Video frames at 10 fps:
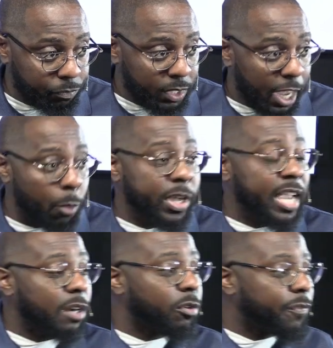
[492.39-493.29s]
Right. And we
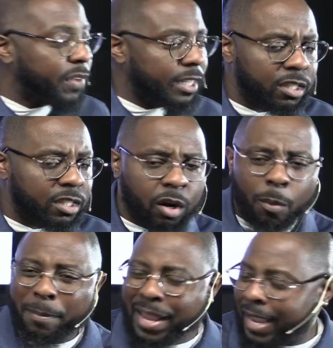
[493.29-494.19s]
kind of reflected
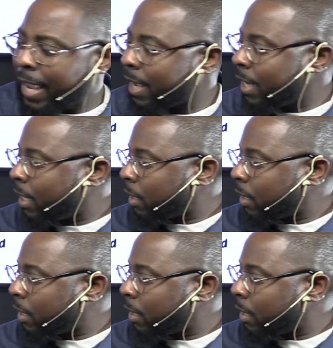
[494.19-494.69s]
on, man,